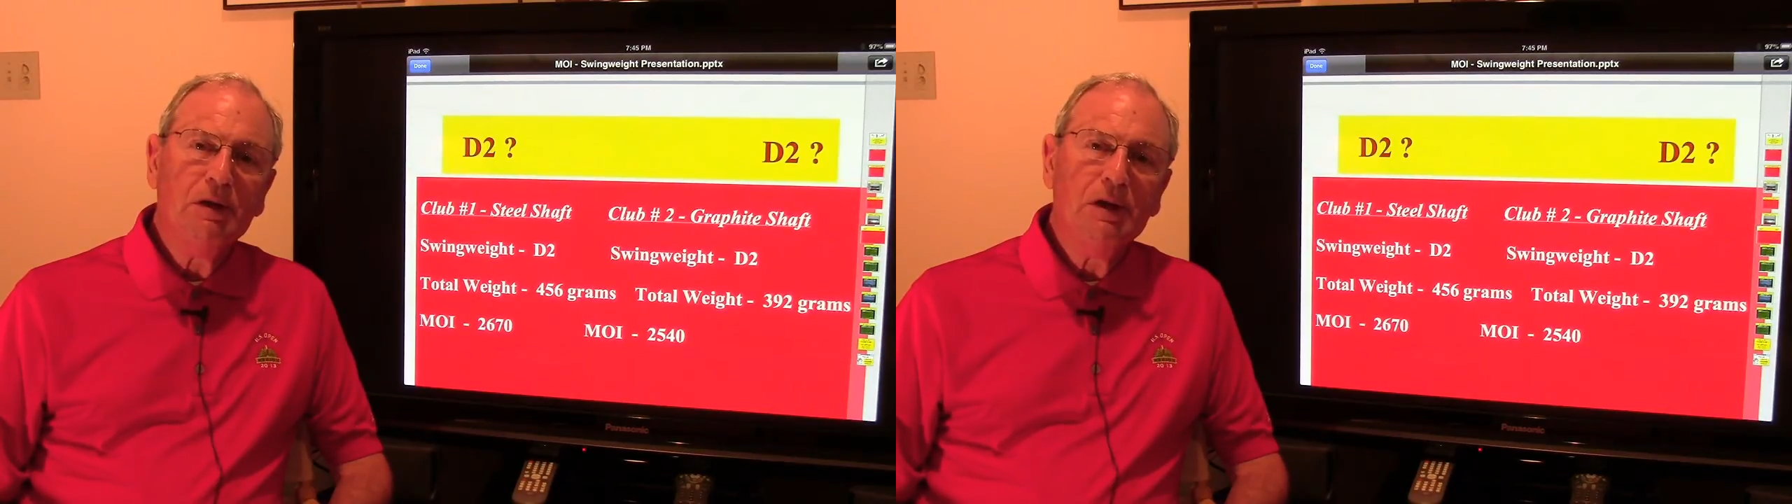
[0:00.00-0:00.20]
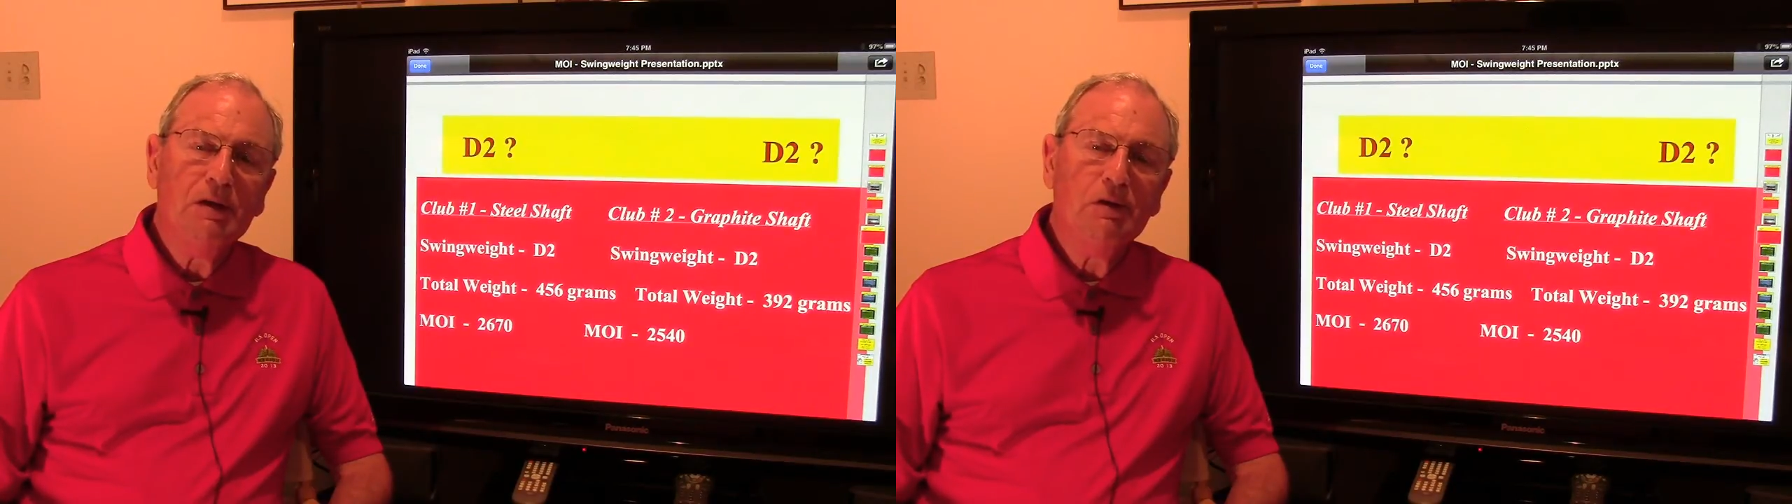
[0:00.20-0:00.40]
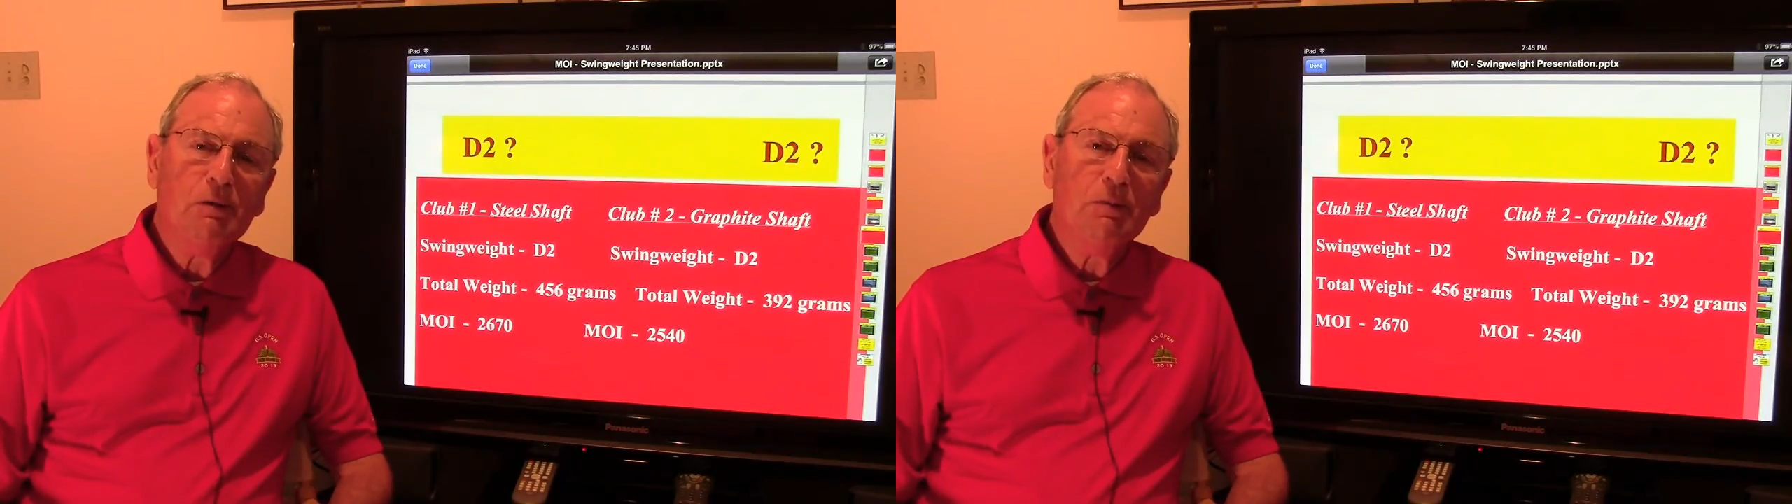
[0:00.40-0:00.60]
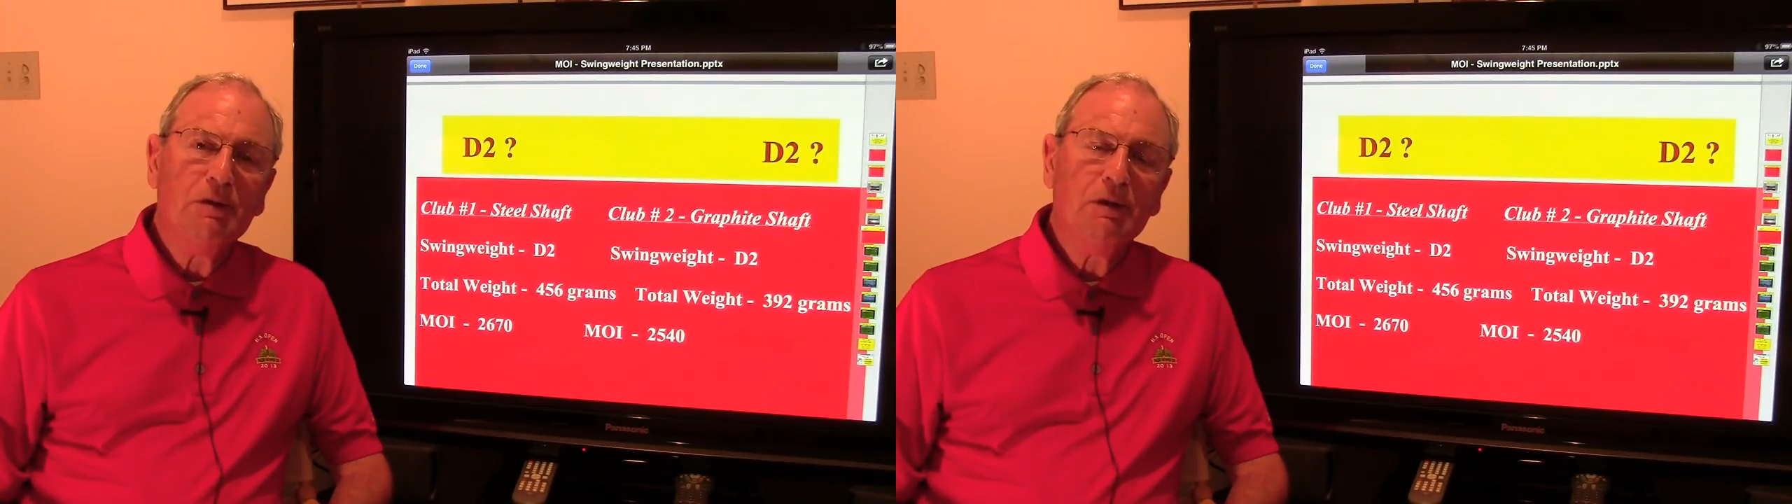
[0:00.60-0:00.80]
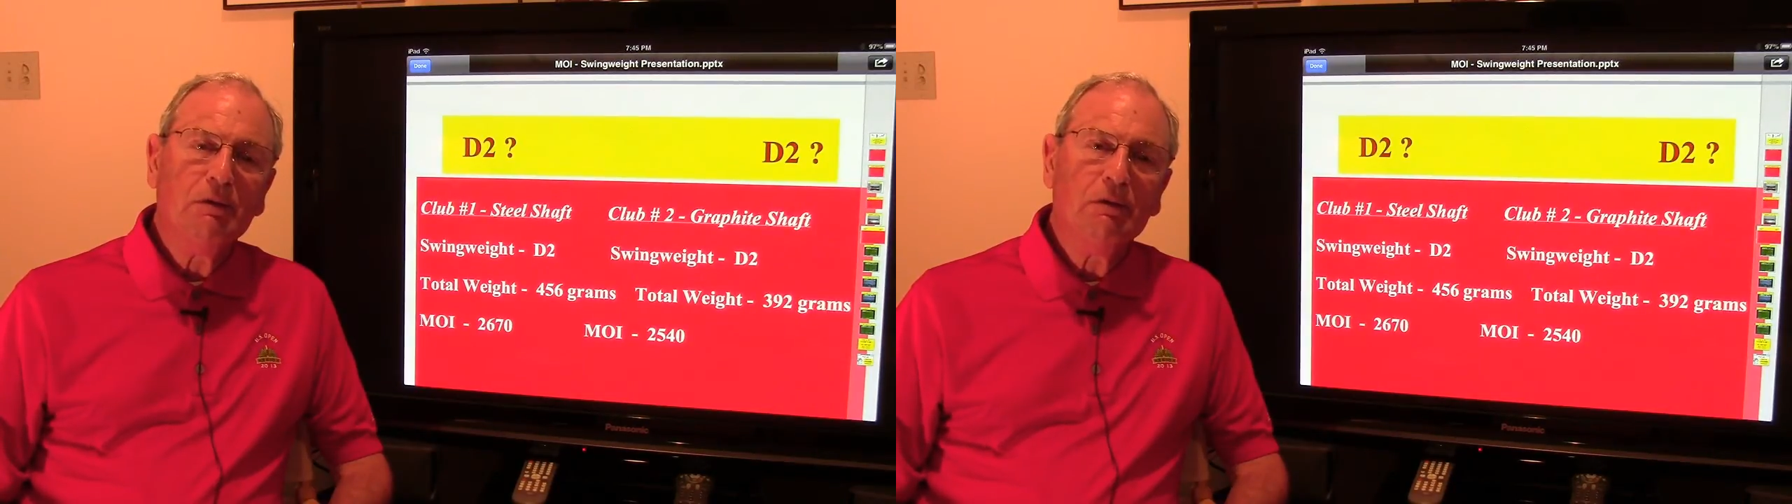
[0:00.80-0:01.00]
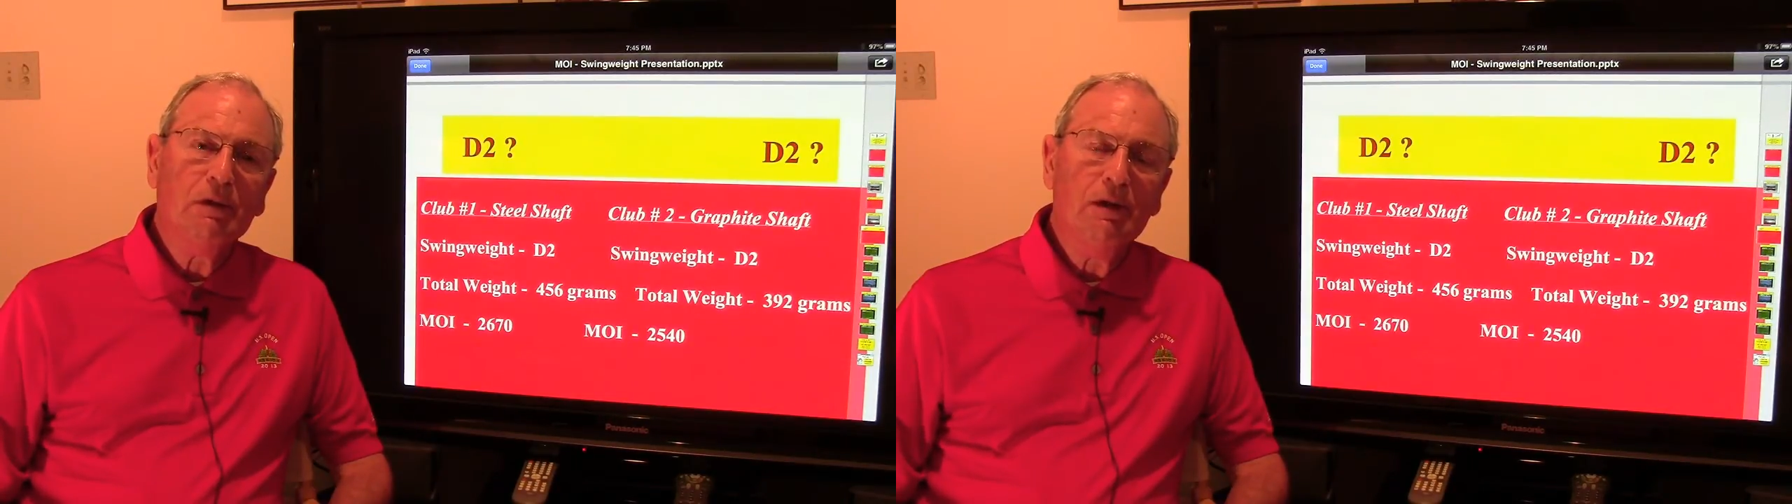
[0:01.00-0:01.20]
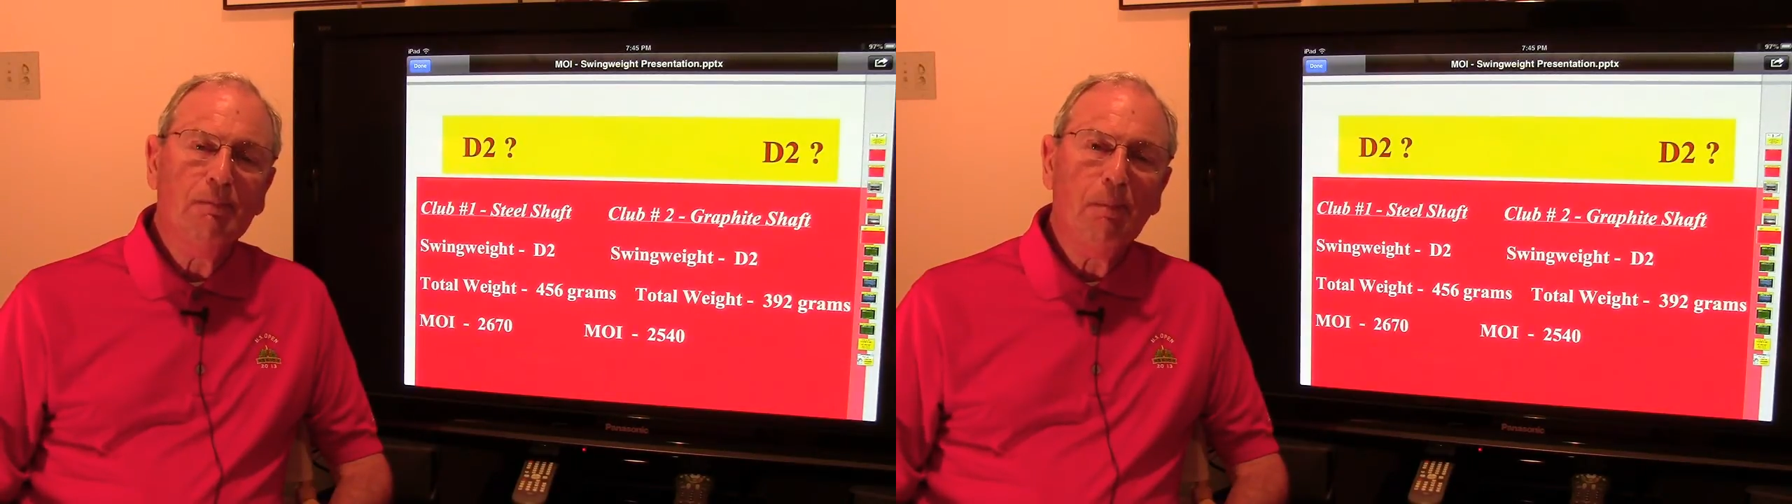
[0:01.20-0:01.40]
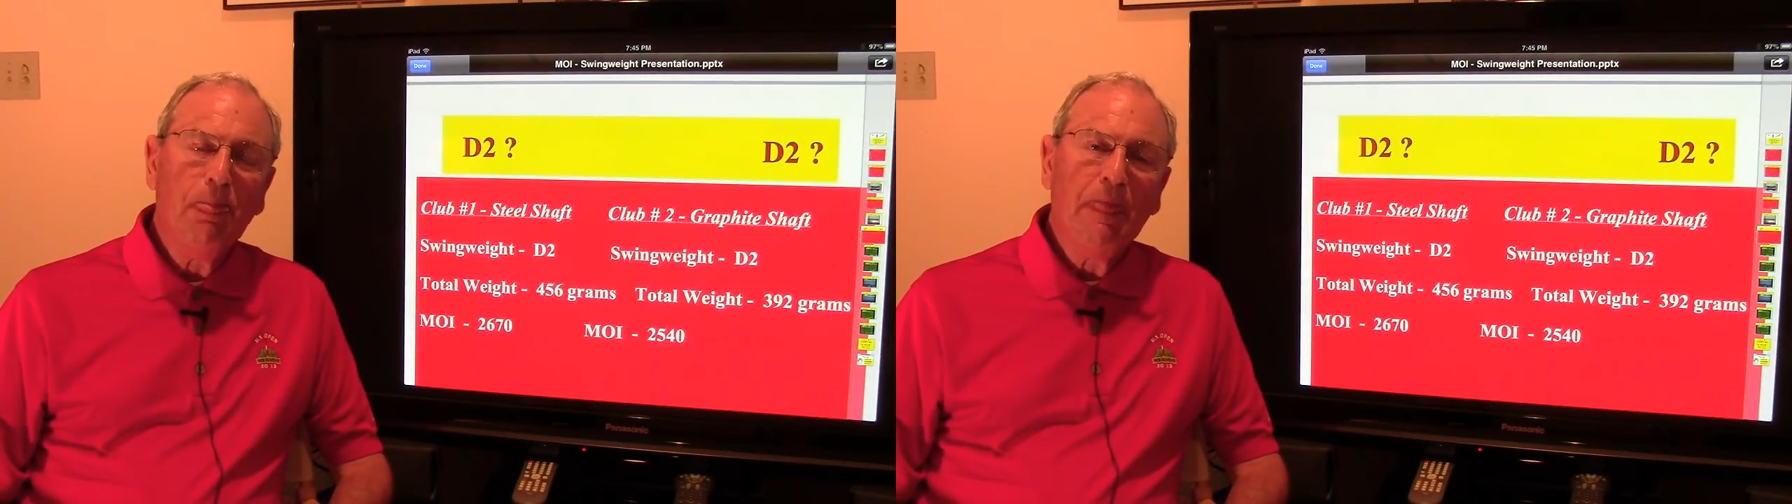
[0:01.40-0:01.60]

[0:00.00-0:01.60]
be in your particular club.